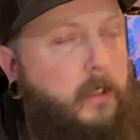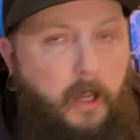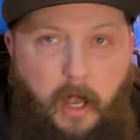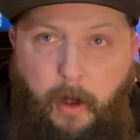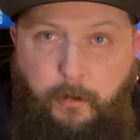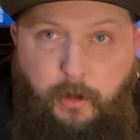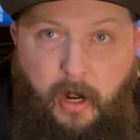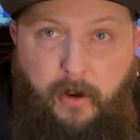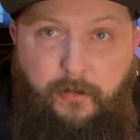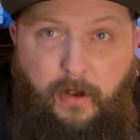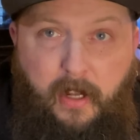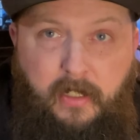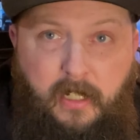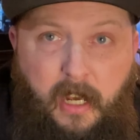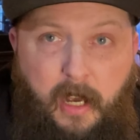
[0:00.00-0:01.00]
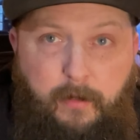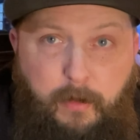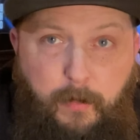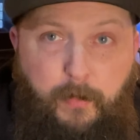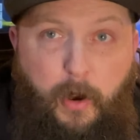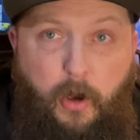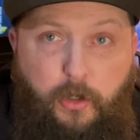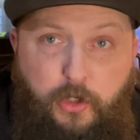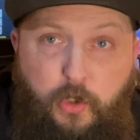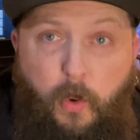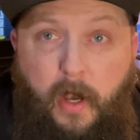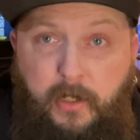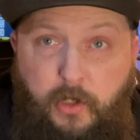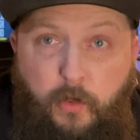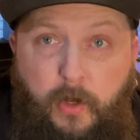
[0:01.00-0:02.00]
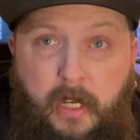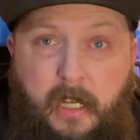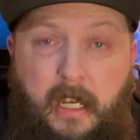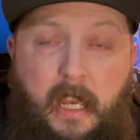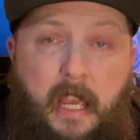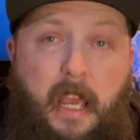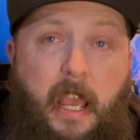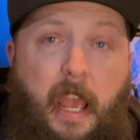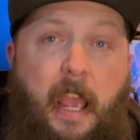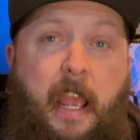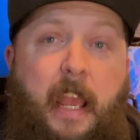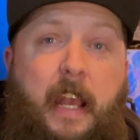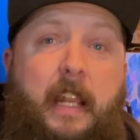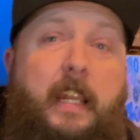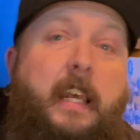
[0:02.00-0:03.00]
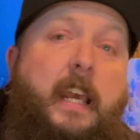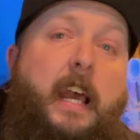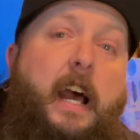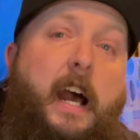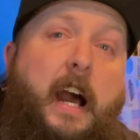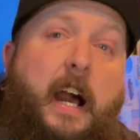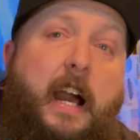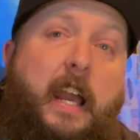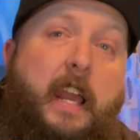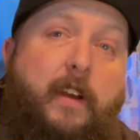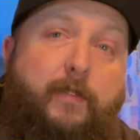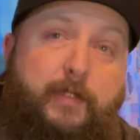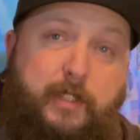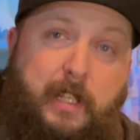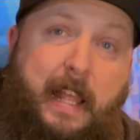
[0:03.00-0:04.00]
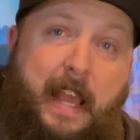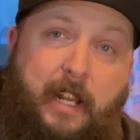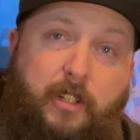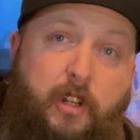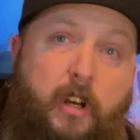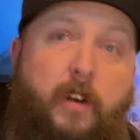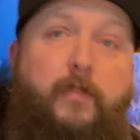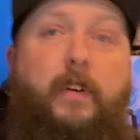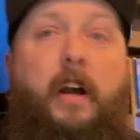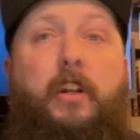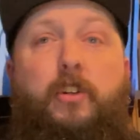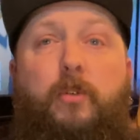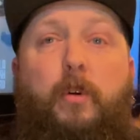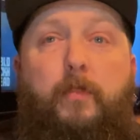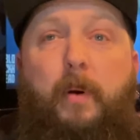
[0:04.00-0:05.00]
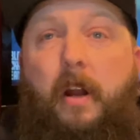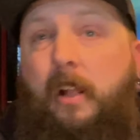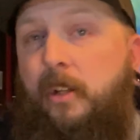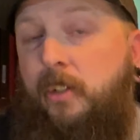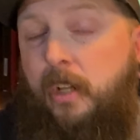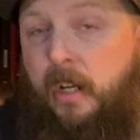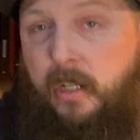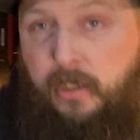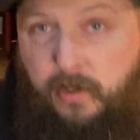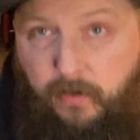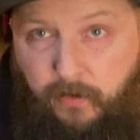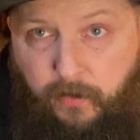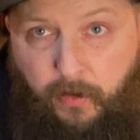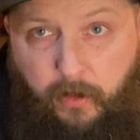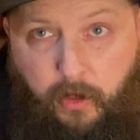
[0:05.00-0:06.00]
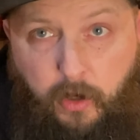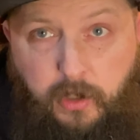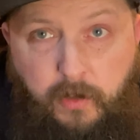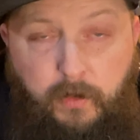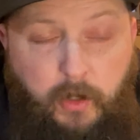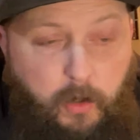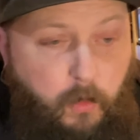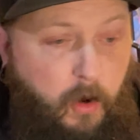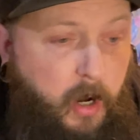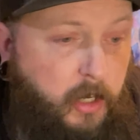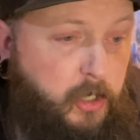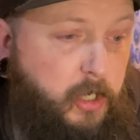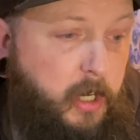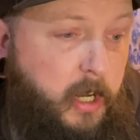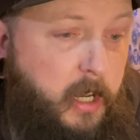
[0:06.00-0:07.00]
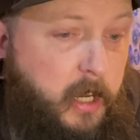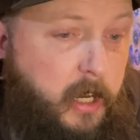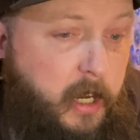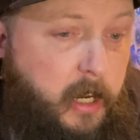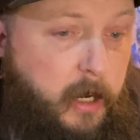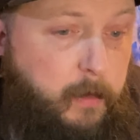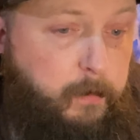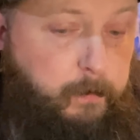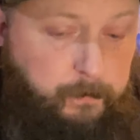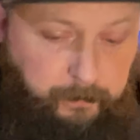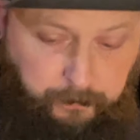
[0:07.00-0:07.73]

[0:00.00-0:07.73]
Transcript: I'm trying to find time to post twice a week, and I have slacked off. I do apologize for those of you that watch. Um,